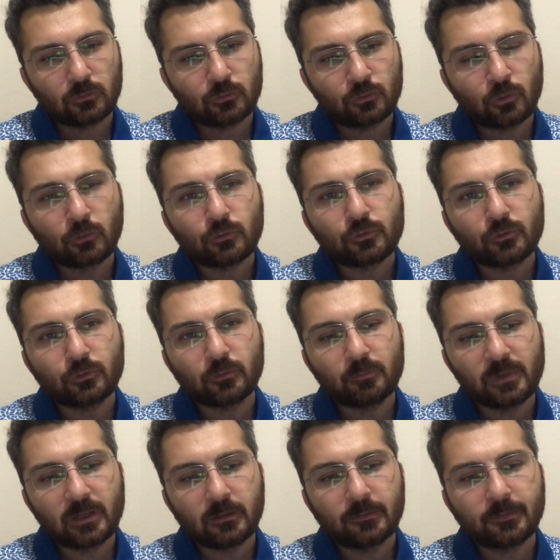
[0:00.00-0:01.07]
John Stuart
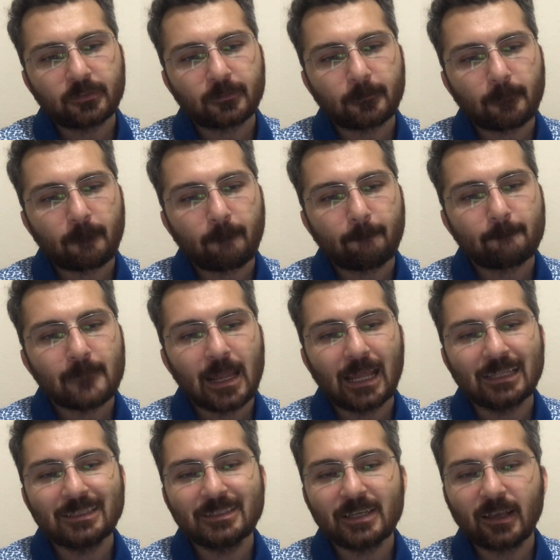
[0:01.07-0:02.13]
Mill's
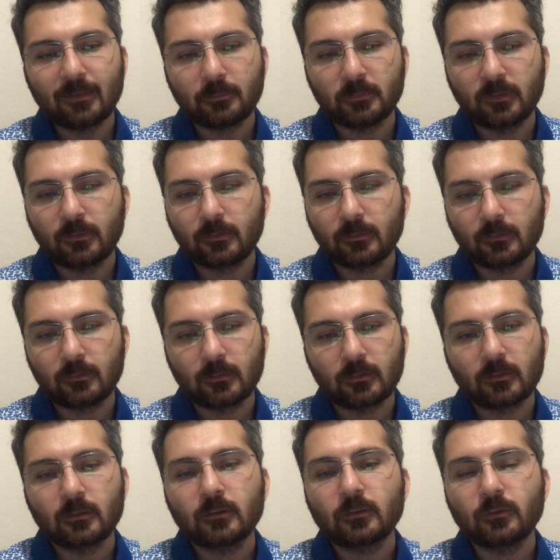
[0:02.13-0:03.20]
adjustments
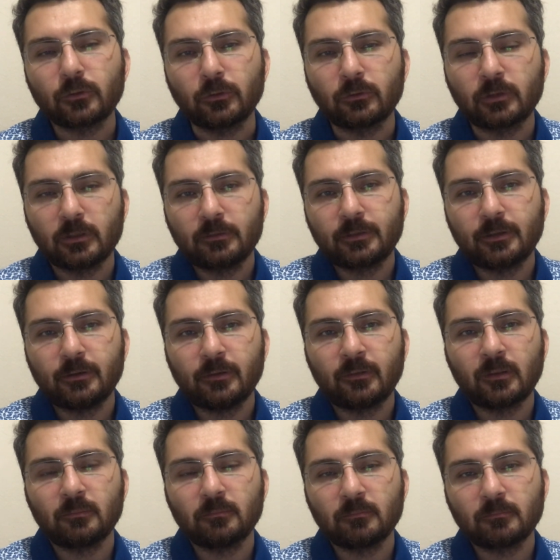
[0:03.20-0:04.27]
to
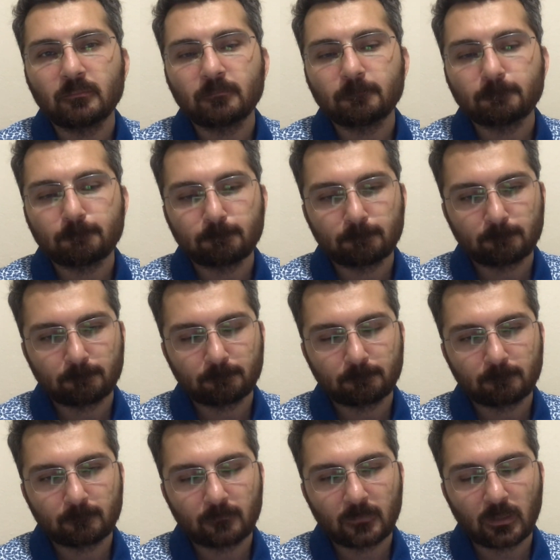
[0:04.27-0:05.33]
utilitarianism,
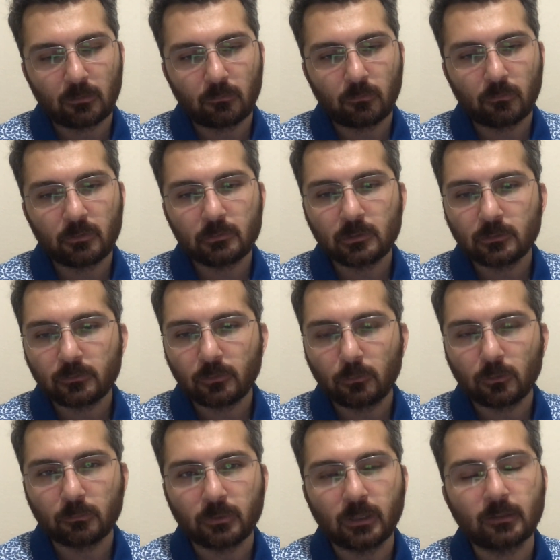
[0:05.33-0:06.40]
we will
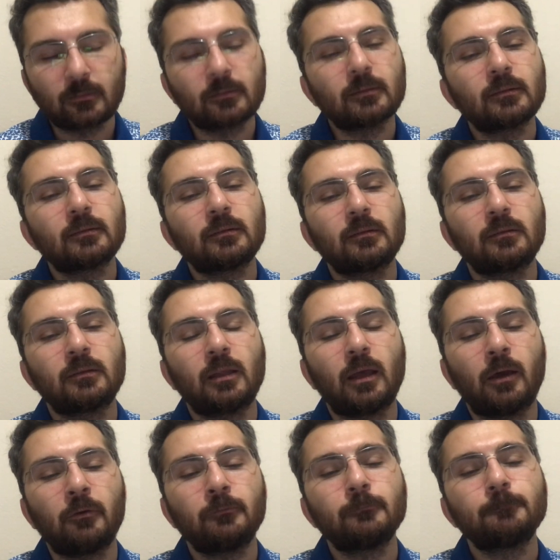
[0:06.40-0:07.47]
talk about
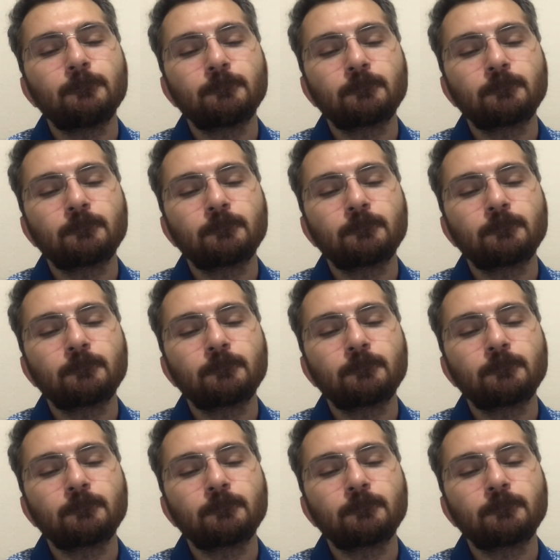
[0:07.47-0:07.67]
now.